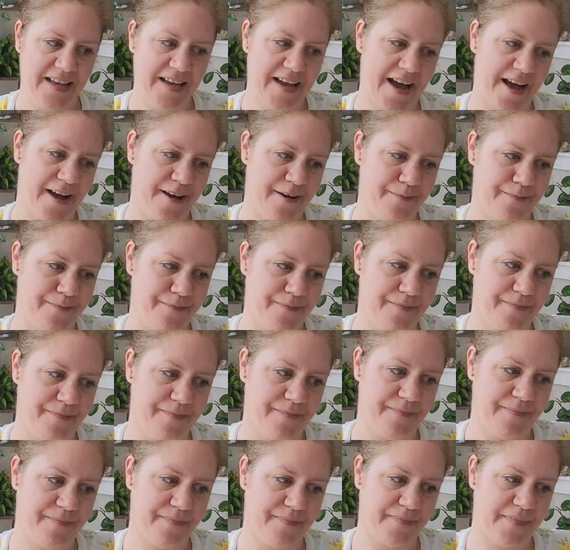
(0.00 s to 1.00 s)
And
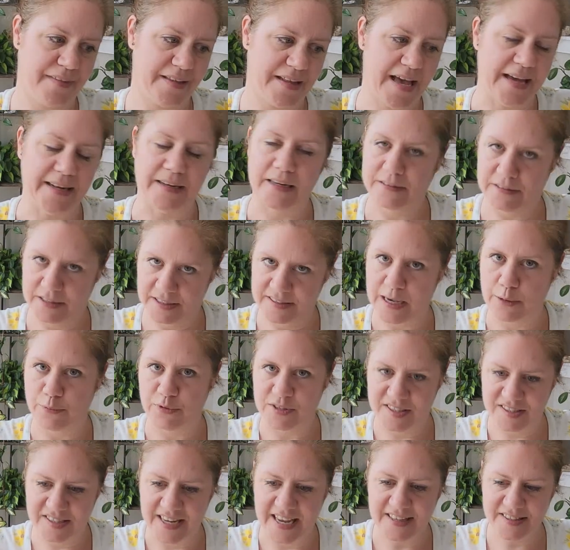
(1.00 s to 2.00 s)
because I
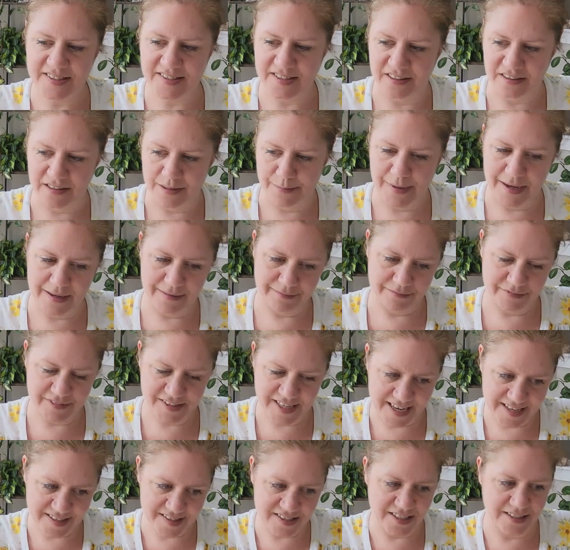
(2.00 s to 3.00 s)
was tasting
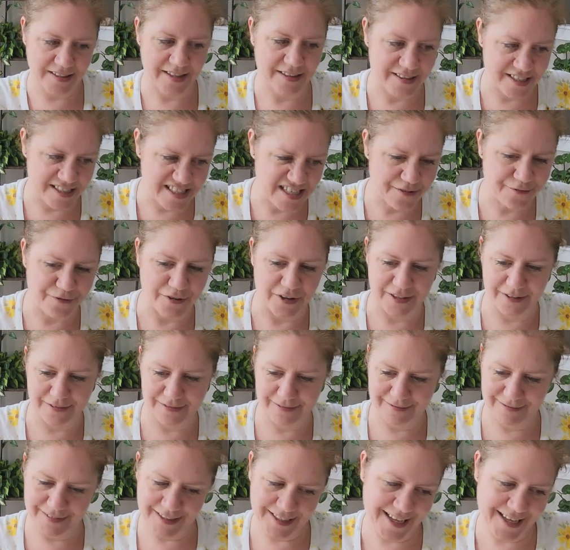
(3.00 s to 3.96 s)
the different,